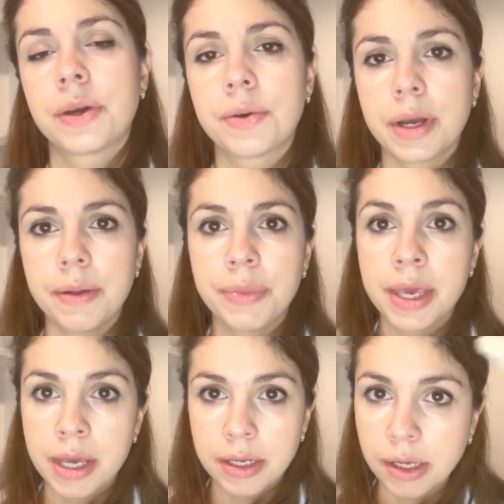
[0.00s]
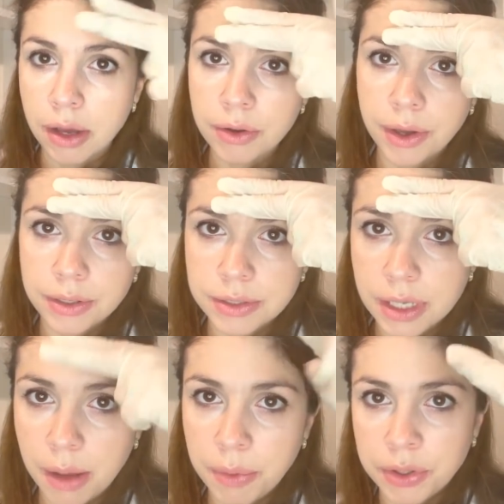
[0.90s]
Okay. Now I'm going to
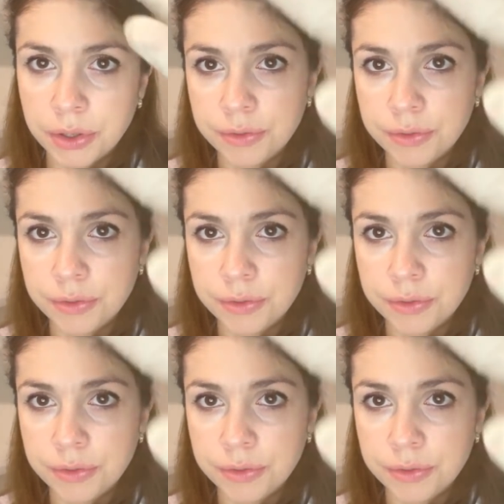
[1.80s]
tap on your